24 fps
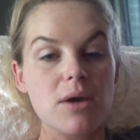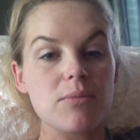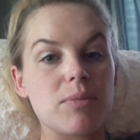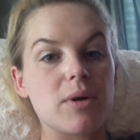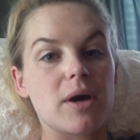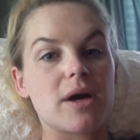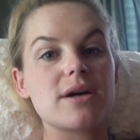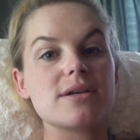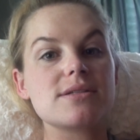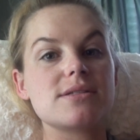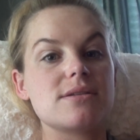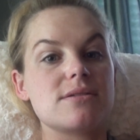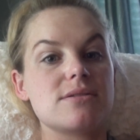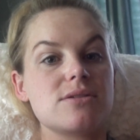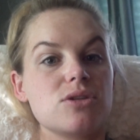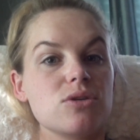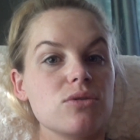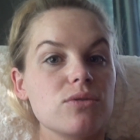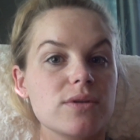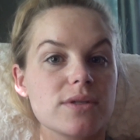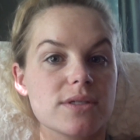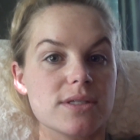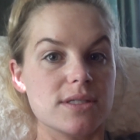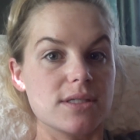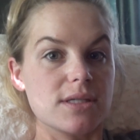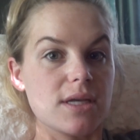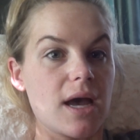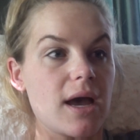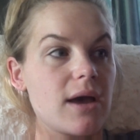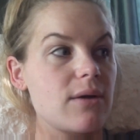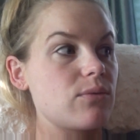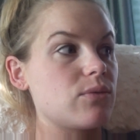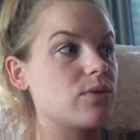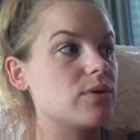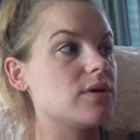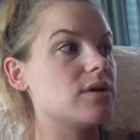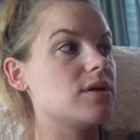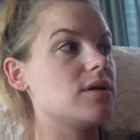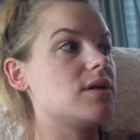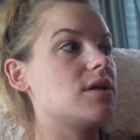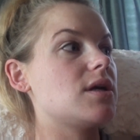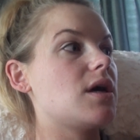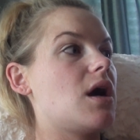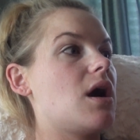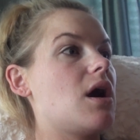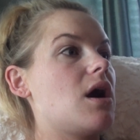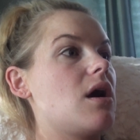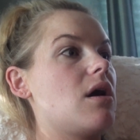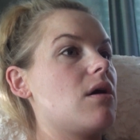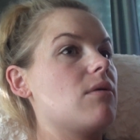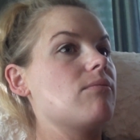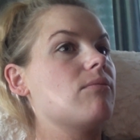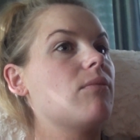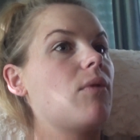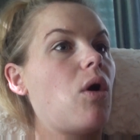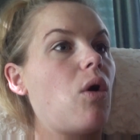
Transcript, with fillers: Because as soon as I would um,